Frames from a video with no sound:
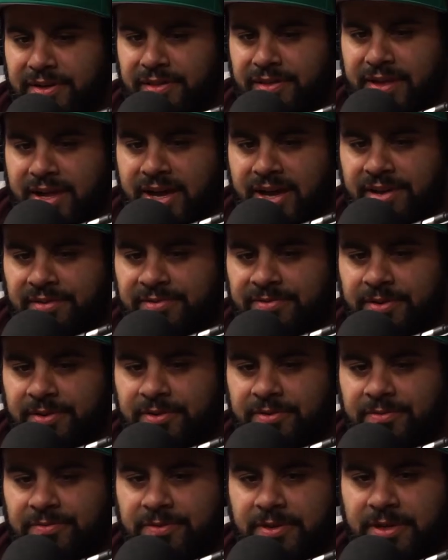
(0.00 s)
living a
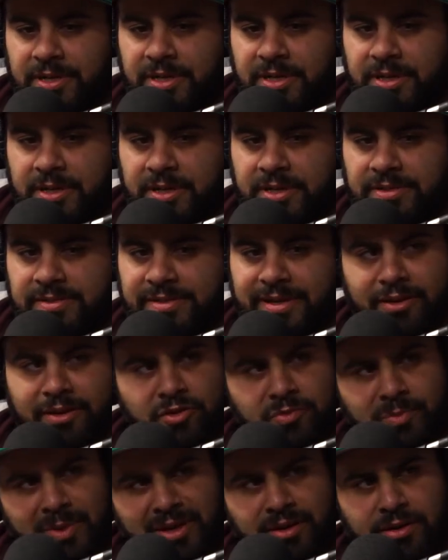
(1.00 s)
life of
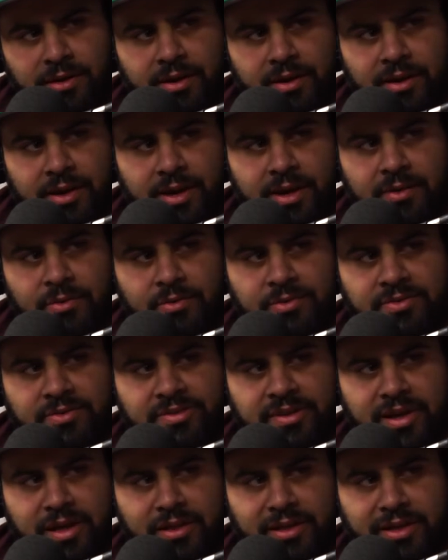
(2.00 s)
a salesman.
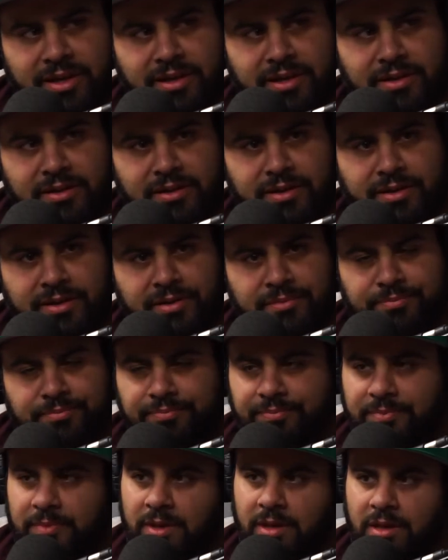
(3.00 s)
I was selling,
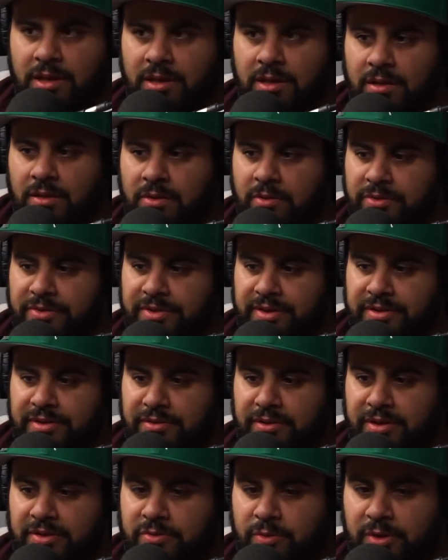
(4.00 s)

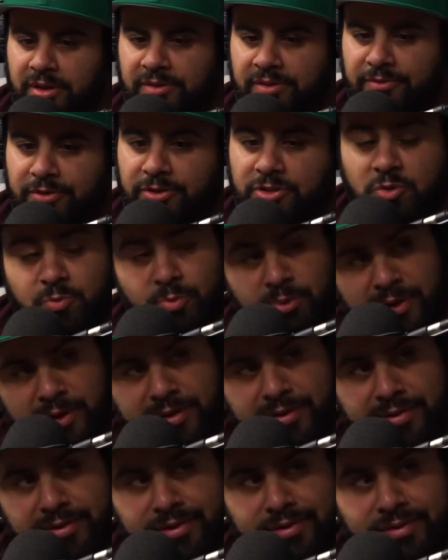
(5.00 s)
what was I doing? I was working
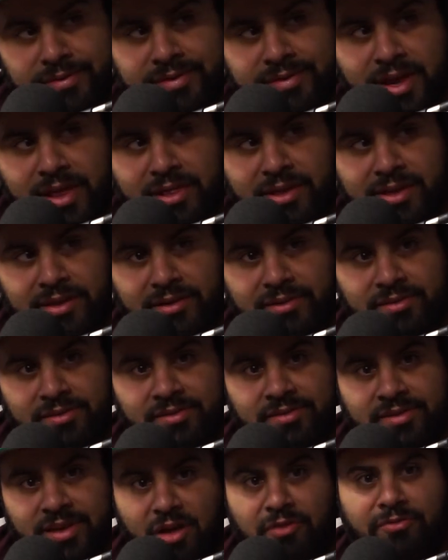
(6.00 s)
for Sprint,
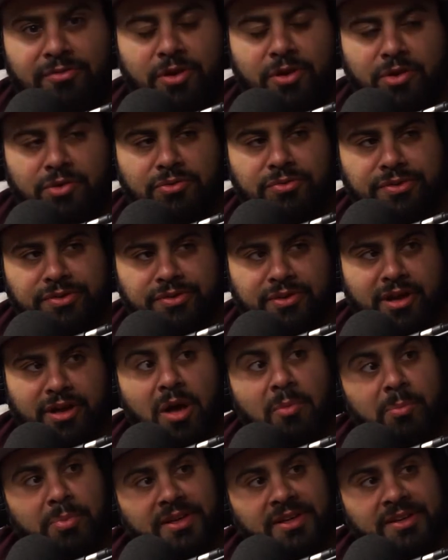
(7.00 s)
selling cell
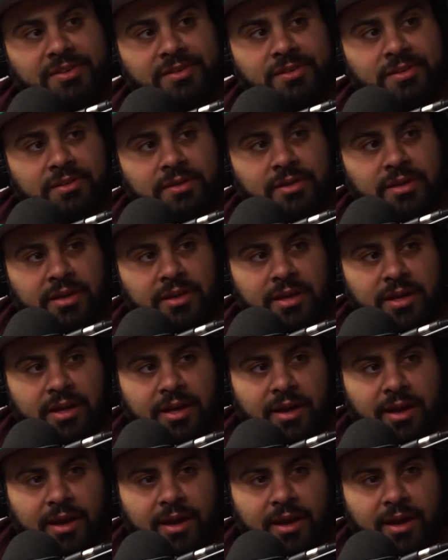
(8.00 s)
phones to companies.